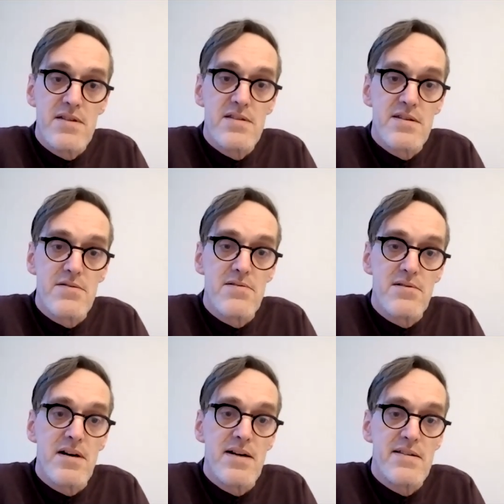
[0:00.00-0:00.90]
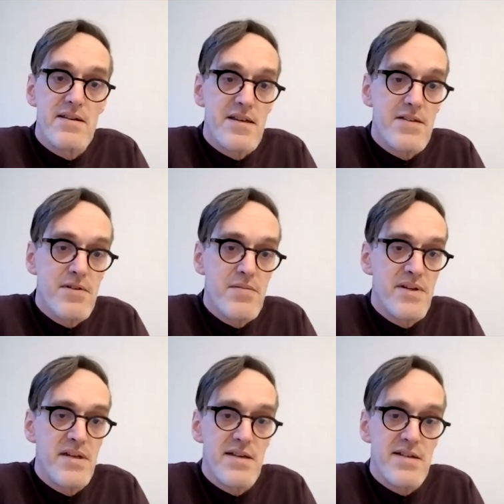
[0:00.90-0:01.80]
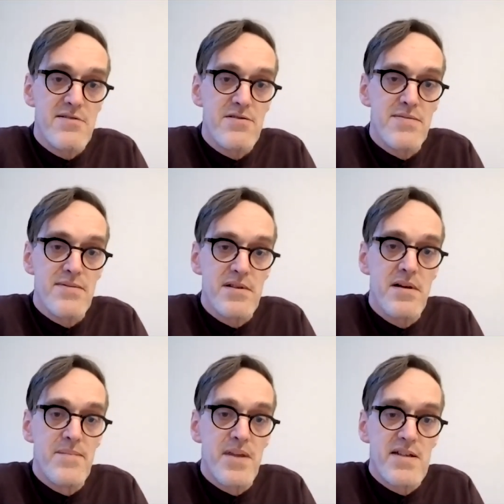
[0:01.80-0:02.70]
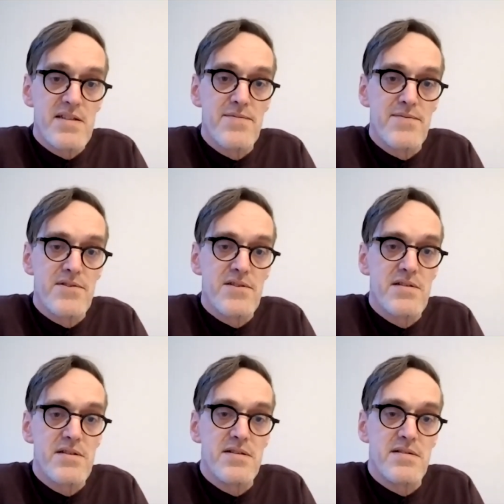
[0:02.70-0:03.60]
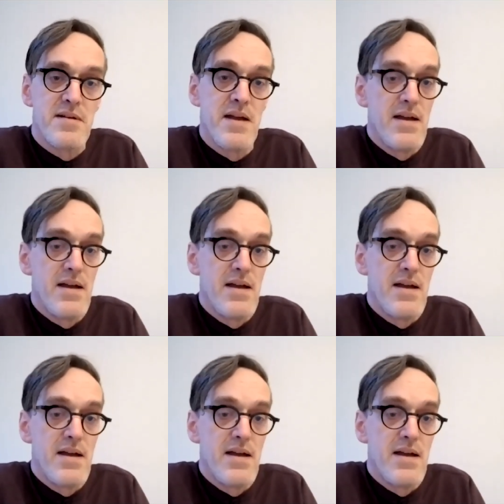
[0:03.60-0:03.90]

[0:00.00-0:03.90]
it, so I think it will be as useful as the first edition.